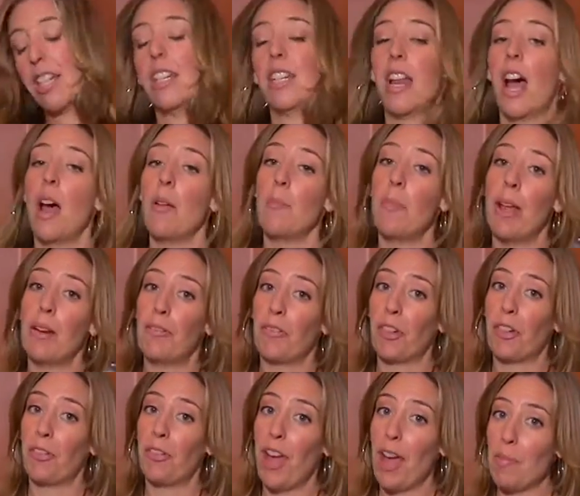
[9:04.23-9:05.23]
Not meant
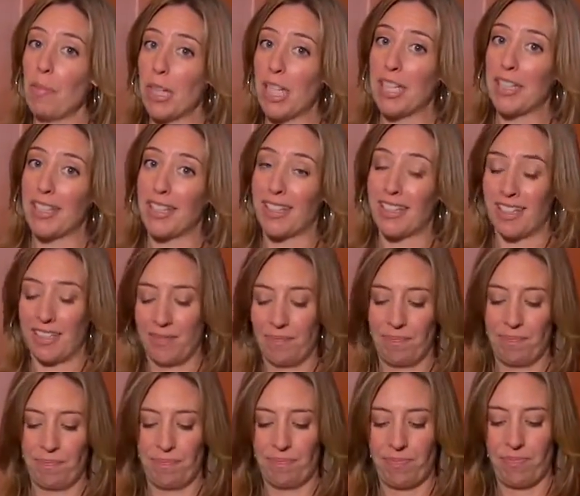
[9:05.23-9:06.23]
for phablets.
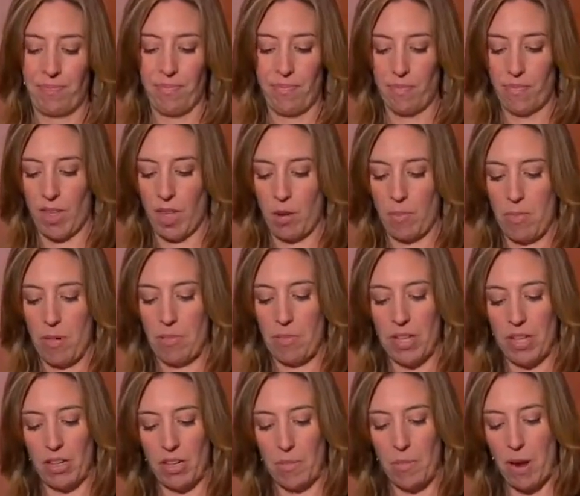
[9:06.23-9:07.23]
Maybe
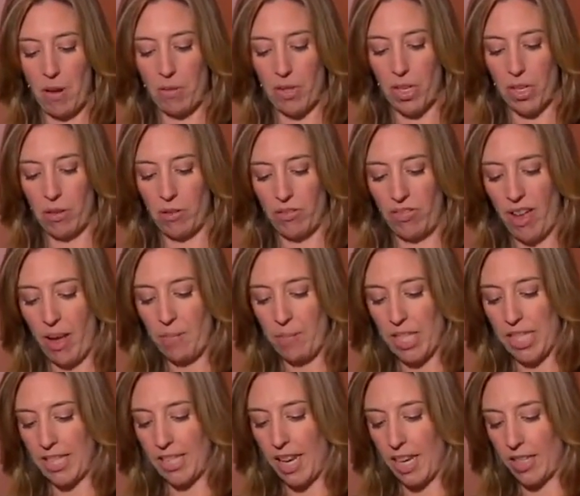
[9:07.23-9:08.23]
they'll come out with a new
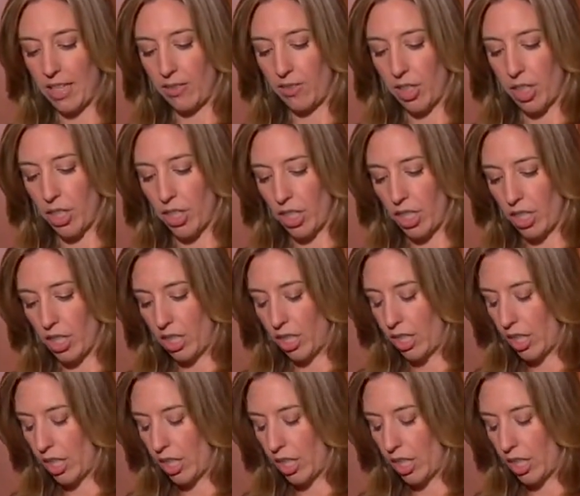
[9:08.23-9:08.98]
phablet size version.